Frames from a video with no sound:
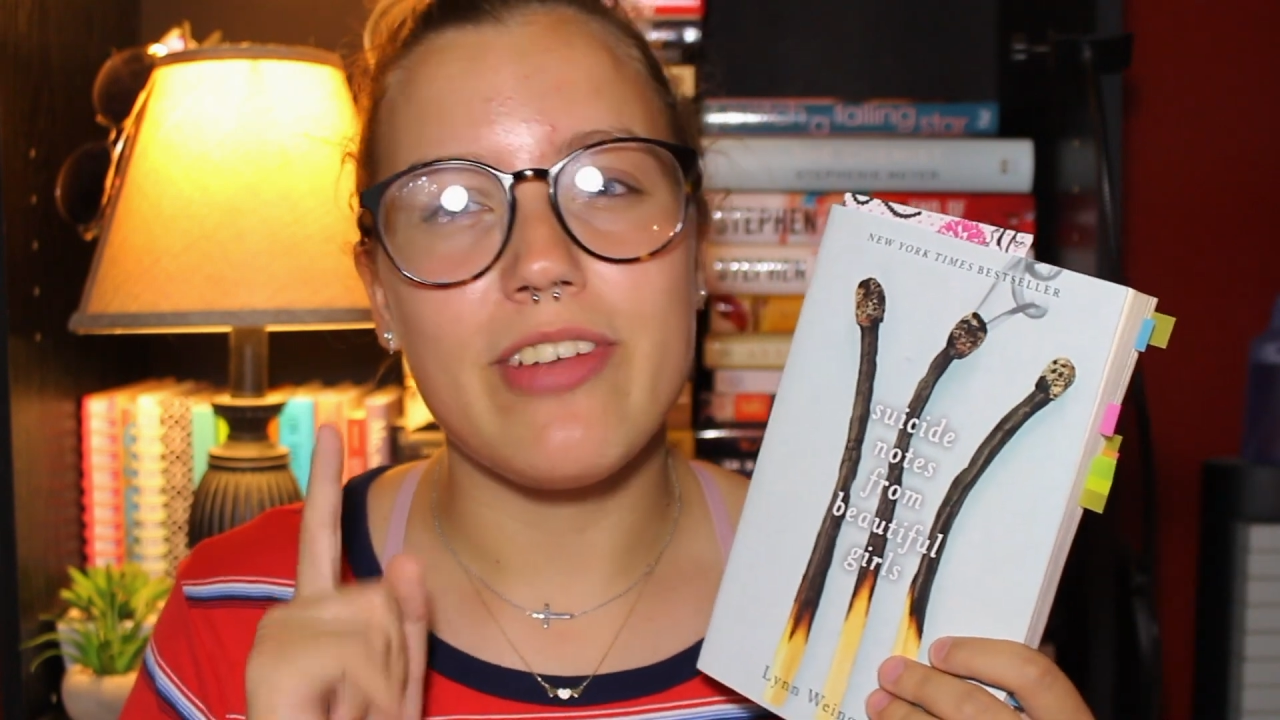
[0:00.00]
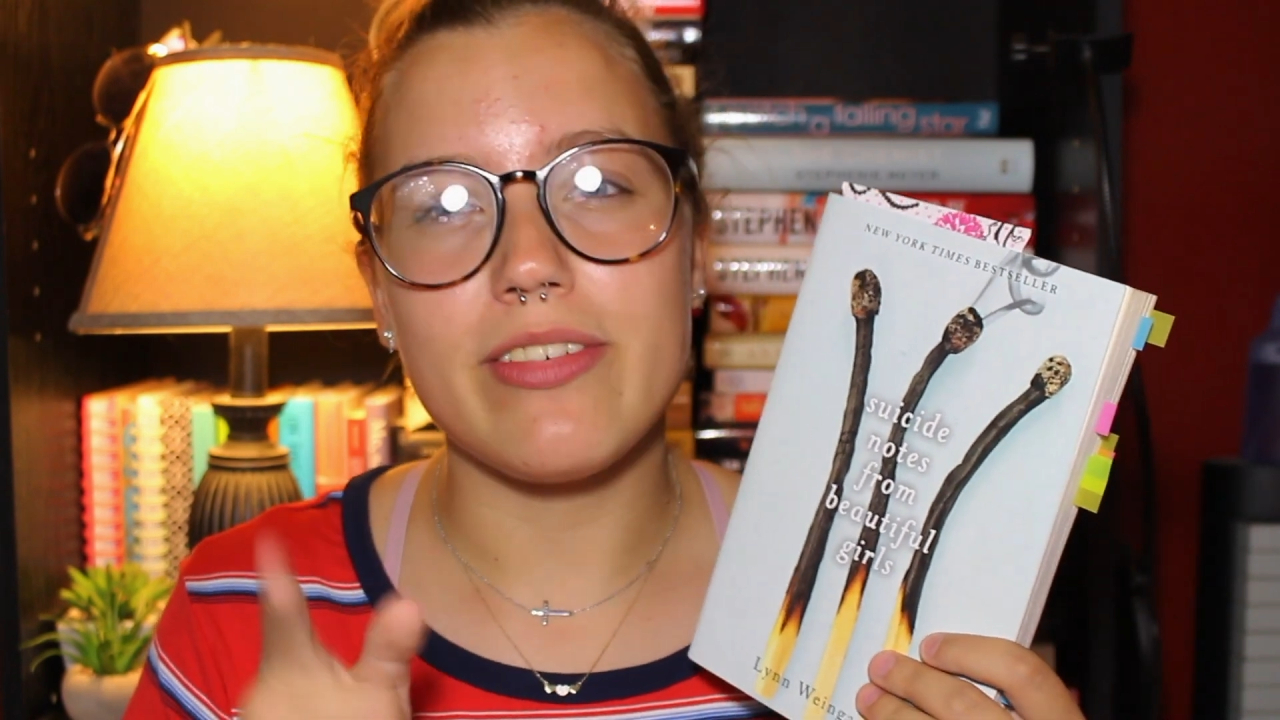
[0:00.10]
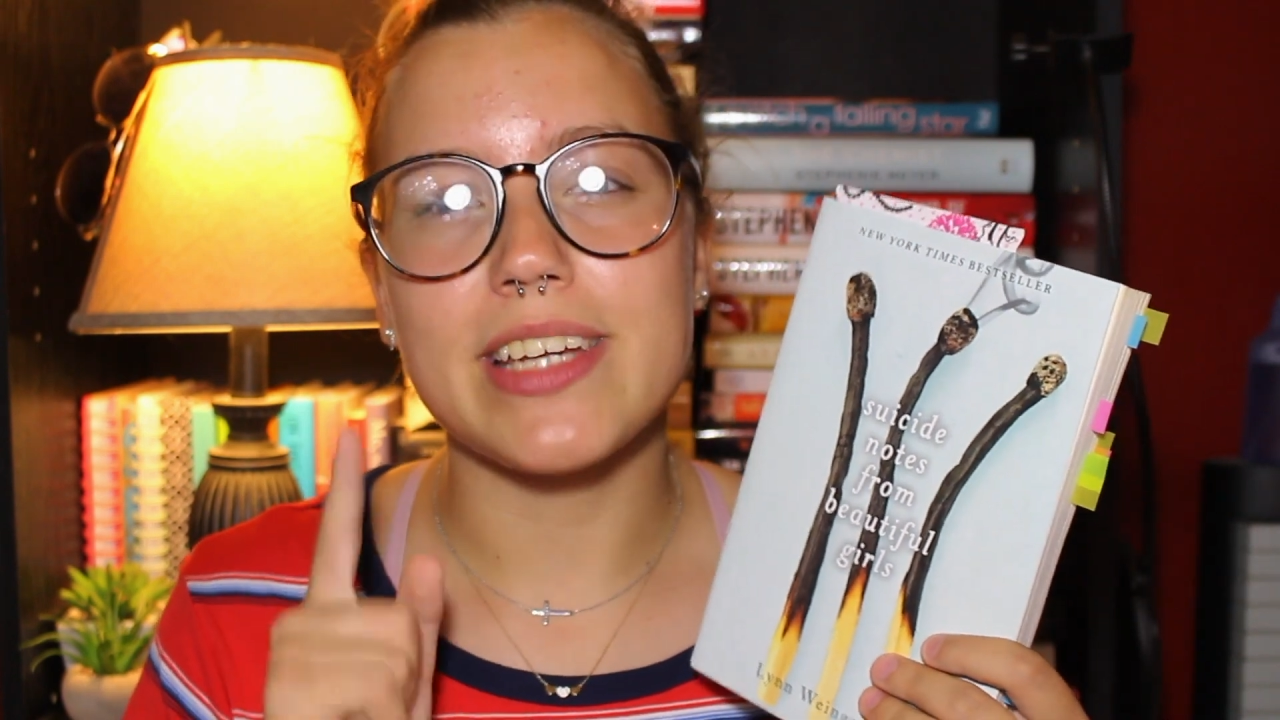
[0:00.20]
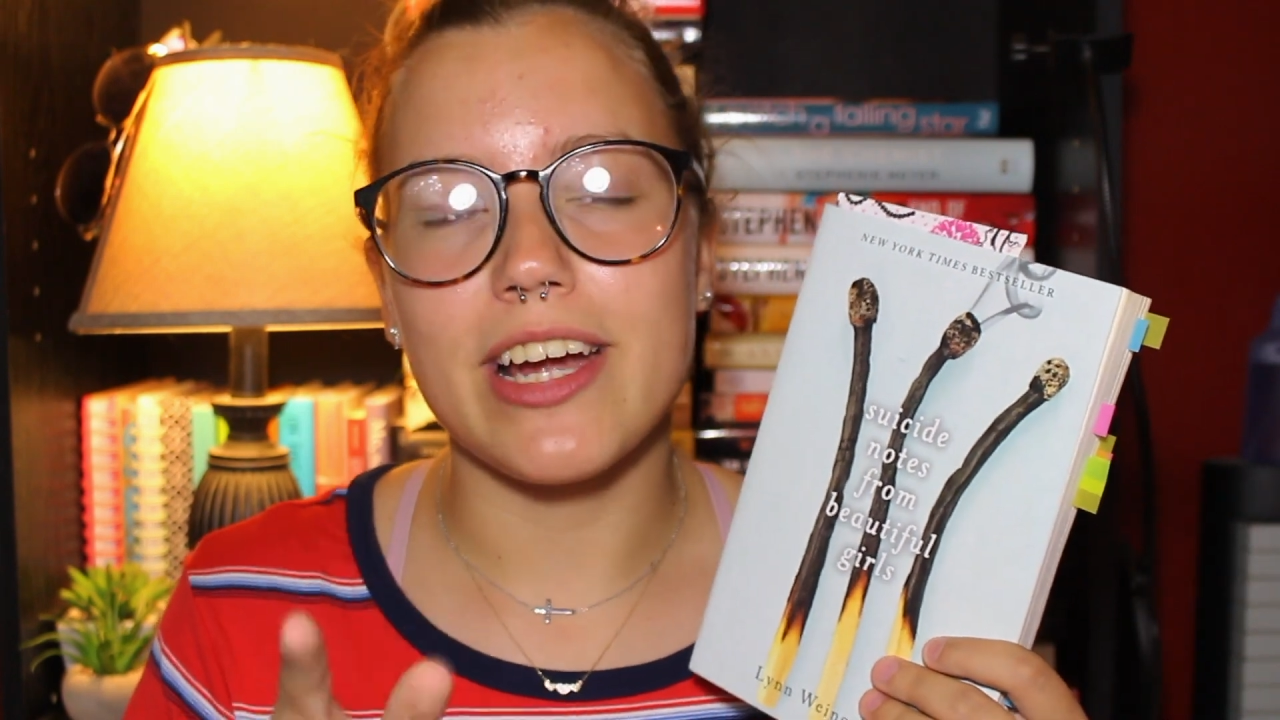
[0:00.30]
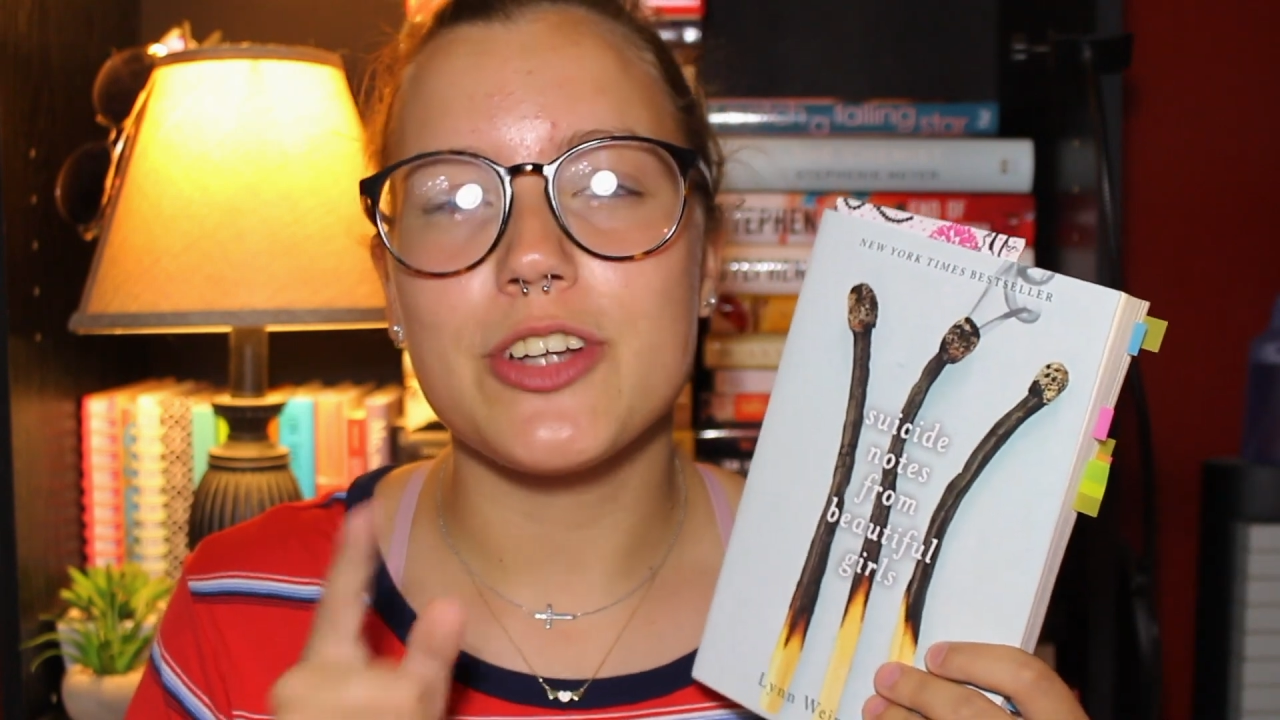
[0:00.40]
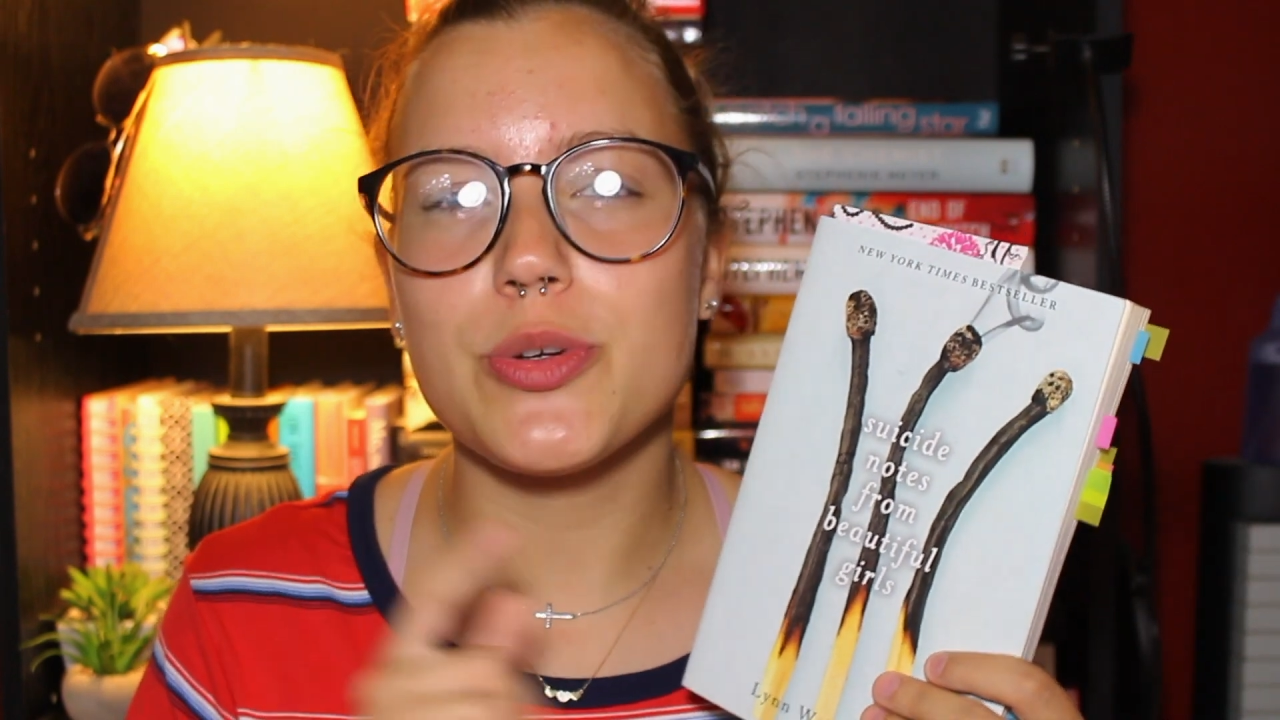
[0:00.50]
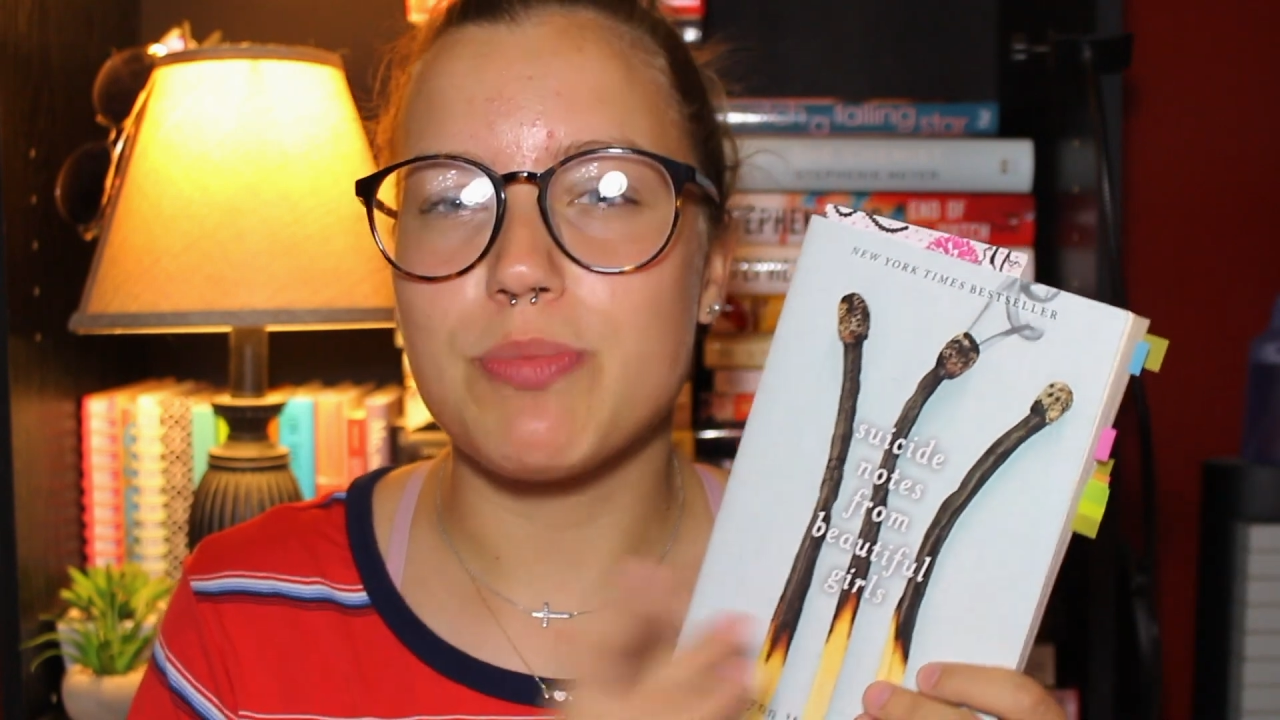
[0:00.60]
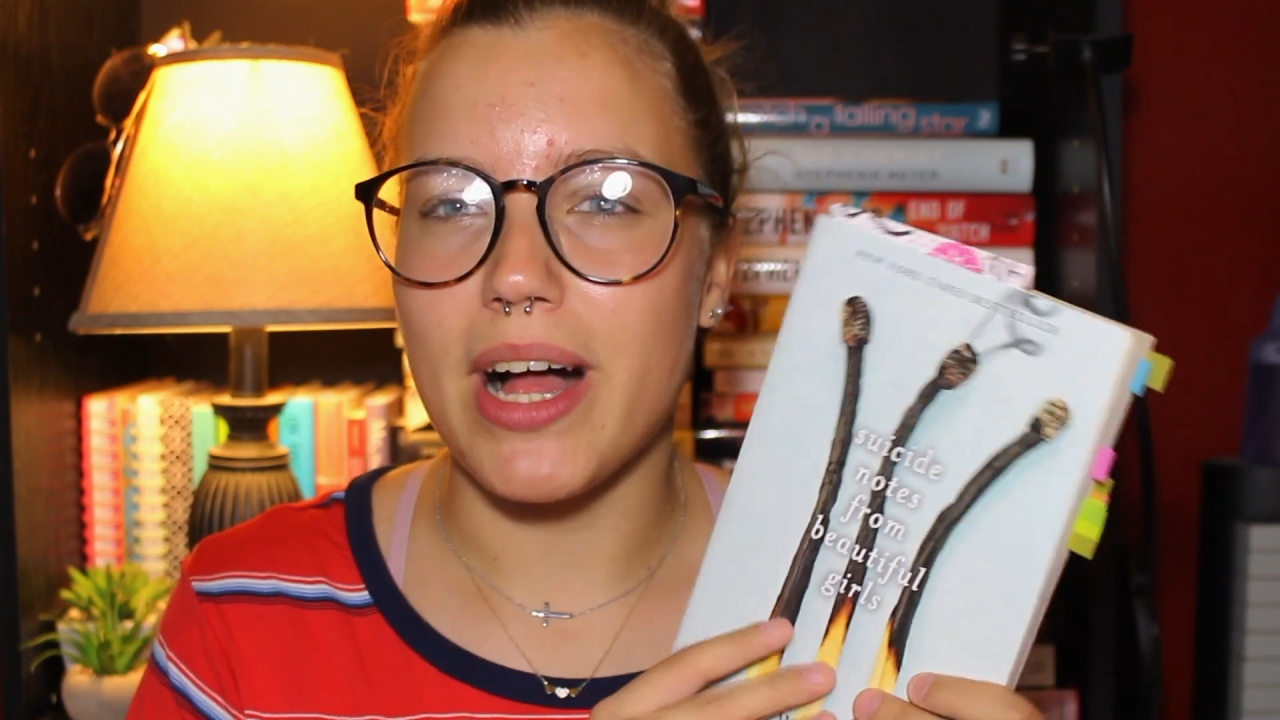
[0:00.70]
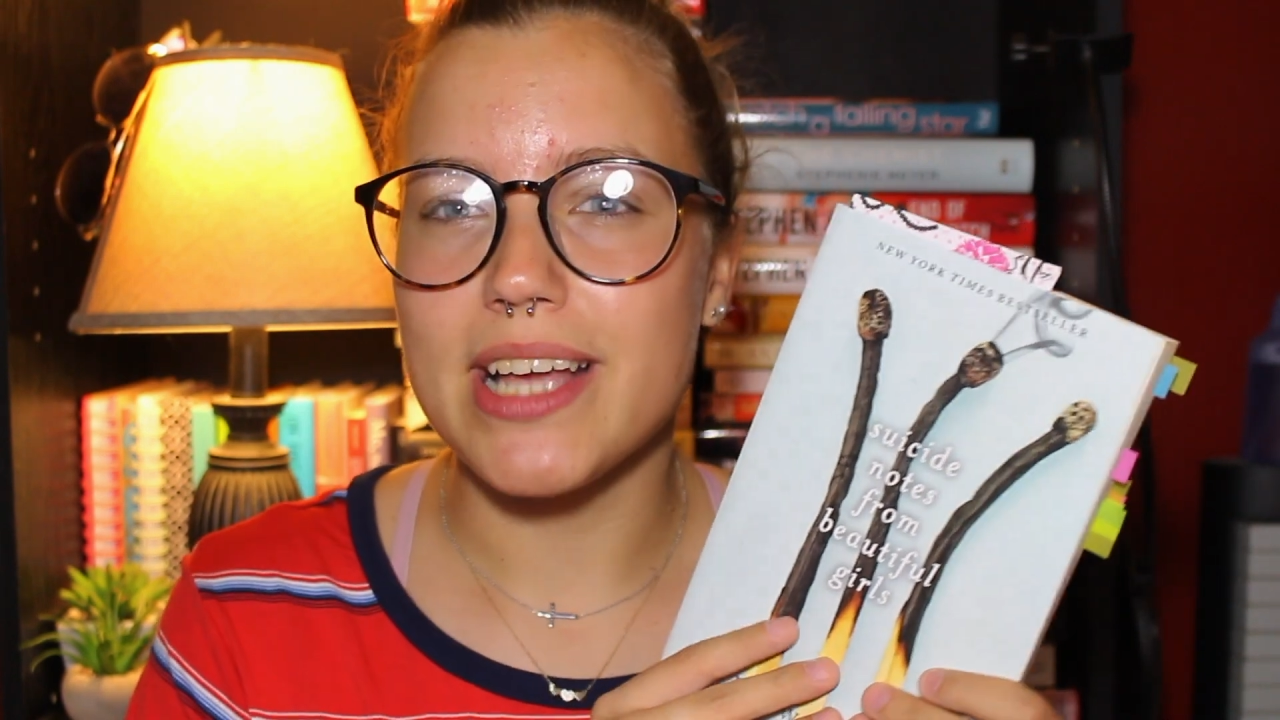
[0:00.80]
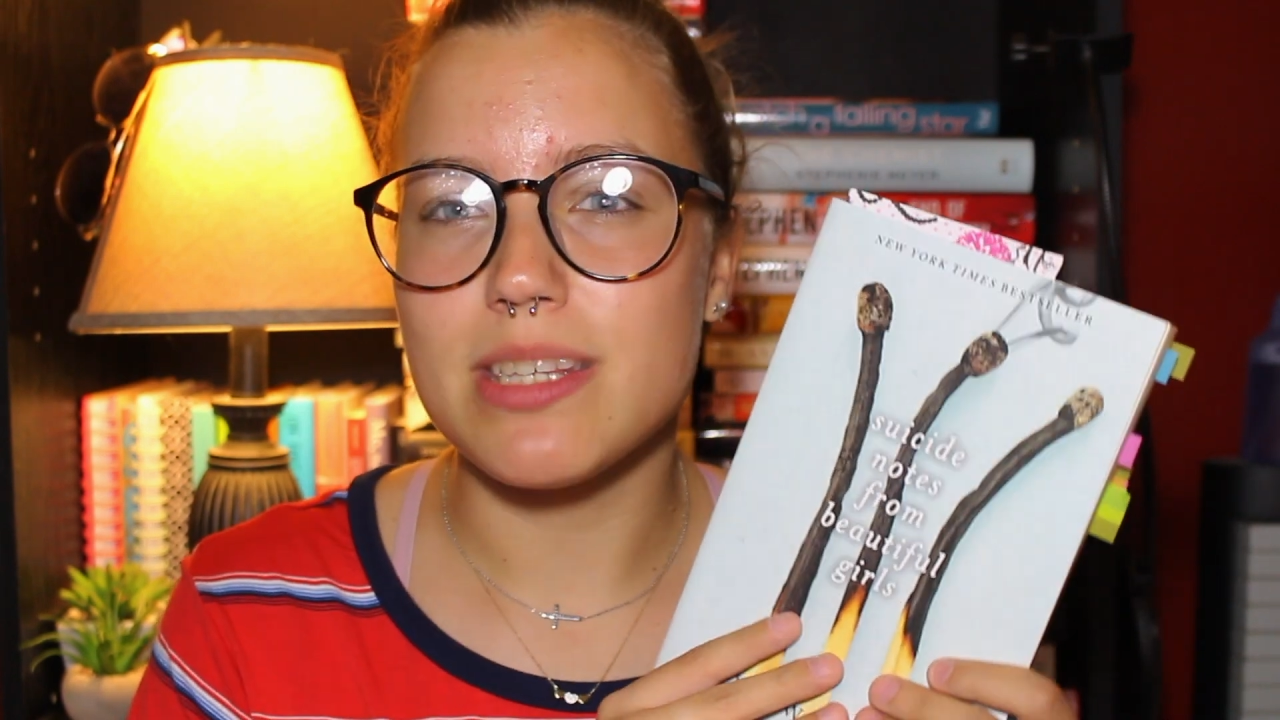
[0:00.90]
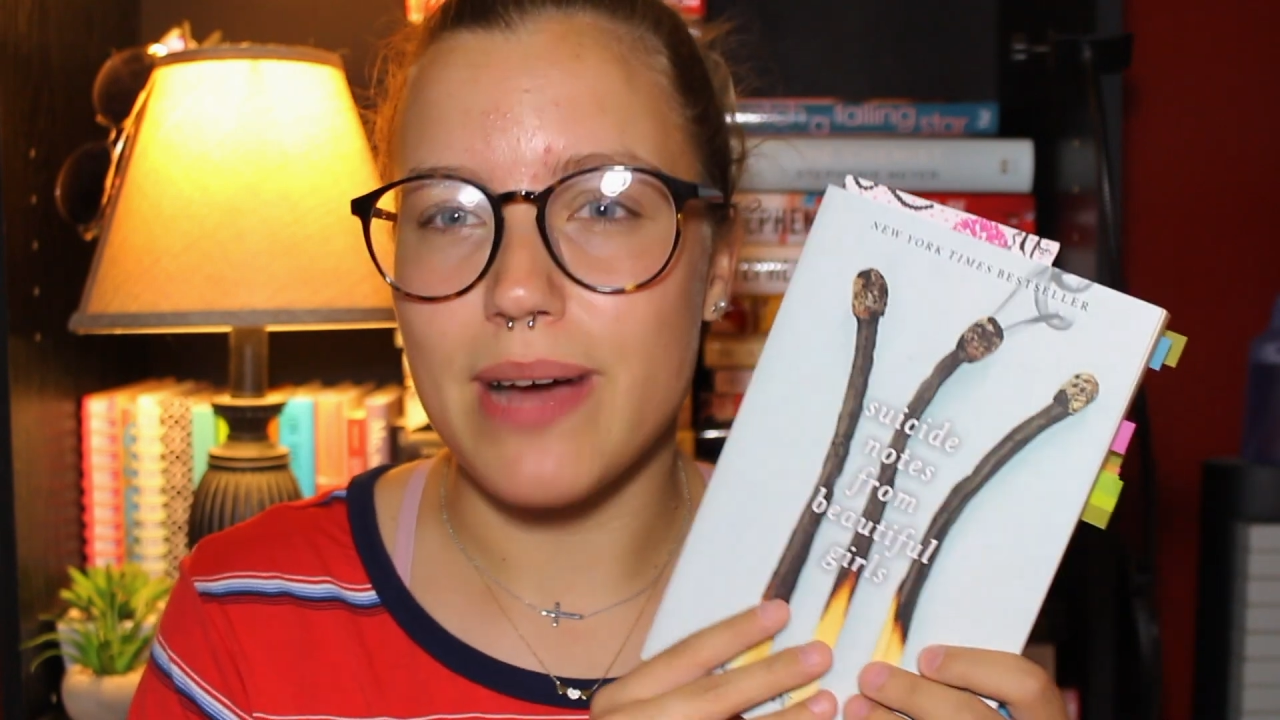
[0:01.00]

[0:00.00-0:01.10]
favorite character was probably